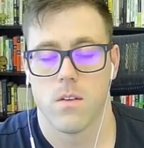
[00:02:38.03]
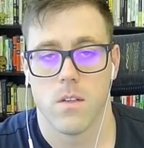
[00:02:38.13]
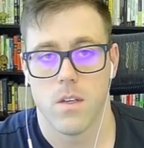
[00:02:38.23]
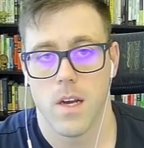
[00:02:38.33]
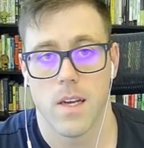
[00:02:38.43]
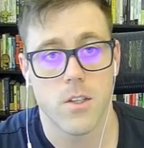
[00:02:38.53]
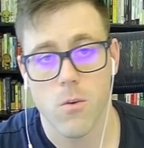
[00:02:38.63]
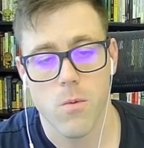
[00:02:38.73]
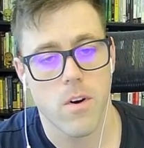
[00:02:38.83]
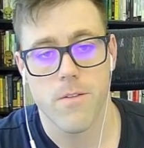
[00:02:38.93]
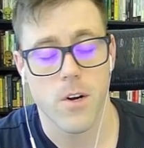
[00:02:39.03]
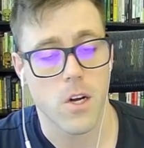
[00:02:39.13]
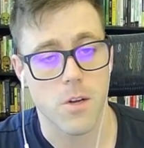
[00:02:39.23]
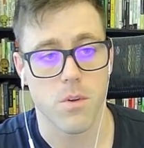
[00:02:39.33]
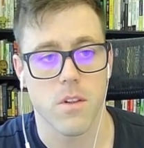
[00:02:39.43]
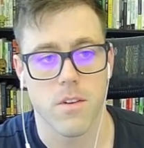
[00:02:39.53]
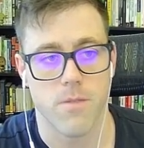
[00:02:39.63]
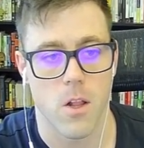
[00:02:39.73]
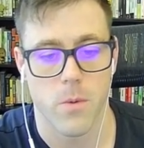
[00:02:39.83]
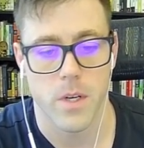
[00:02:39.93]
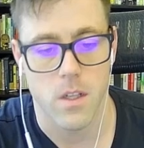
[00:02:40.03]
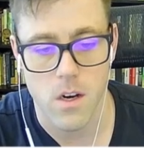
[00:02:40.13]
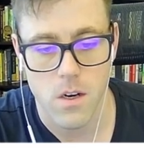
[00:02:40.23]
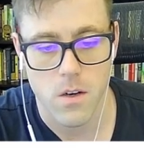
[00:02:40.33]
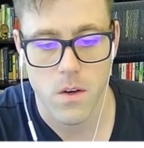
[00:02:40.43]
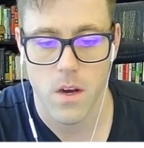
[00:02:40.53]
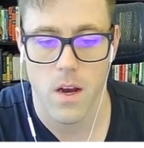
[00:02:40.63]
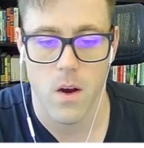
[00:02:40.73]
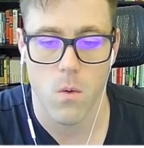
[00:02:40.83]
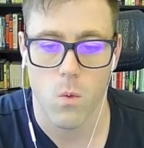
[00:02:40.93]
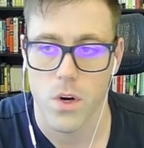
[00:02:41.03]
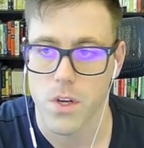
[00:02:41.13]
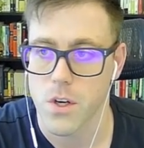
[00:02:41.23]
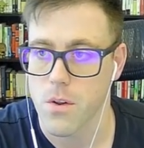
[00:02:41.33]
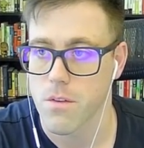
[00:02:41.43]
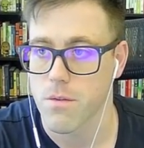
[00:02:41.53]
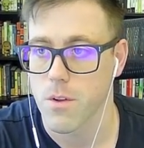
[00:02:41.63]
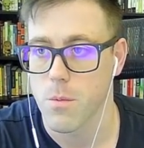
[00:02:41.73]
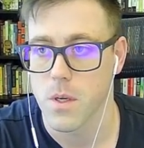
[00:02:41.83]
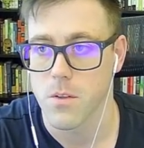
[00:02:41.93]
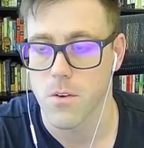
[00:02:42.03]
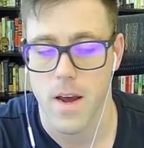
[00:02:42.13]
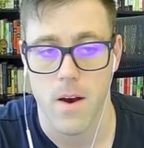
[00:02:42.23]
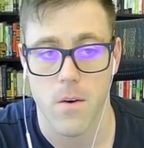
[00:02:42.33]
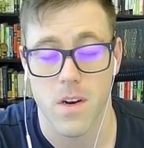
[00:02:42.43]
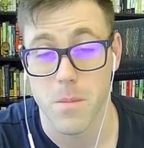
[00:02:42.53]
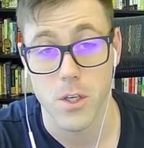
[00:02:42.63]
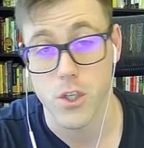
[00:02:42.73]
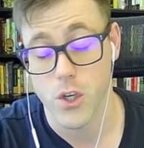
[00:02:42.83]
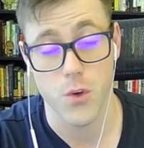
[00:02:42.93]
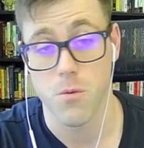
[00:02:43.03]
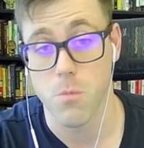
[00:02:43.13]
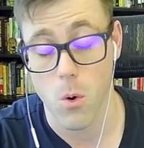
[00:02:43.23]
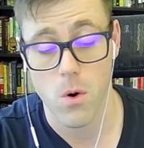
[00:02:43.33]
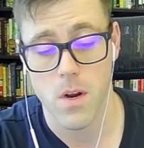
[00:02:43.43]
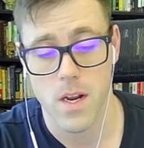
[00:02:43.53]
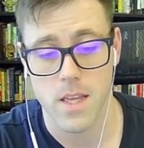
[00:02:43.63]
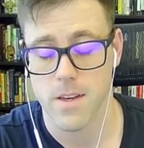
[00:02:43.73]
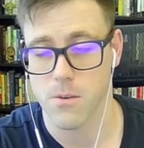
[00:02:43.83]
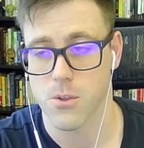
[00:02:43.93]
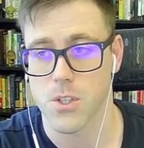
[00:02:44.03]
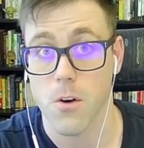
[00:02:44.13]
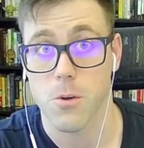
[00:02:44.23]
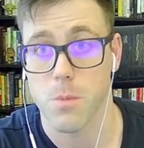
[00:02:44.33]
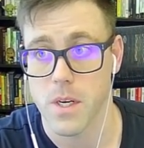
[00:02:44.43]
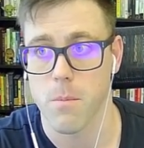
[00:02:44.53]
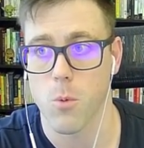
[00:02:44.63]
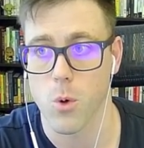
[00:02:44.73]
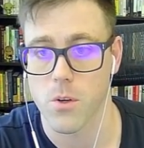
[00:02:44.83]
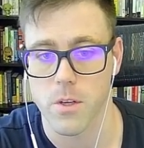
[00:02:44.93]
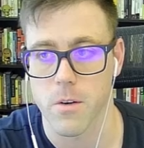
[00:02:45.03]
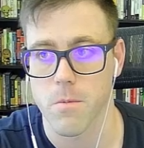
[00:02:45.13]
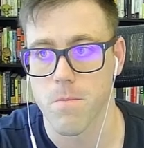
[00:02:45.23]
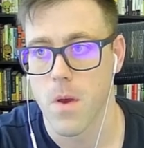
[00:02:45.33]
And don't worry if you're not completely following along. Uh, we're going to go to the flow builder now and I'm going to show you more and I think it'll start to become more clear.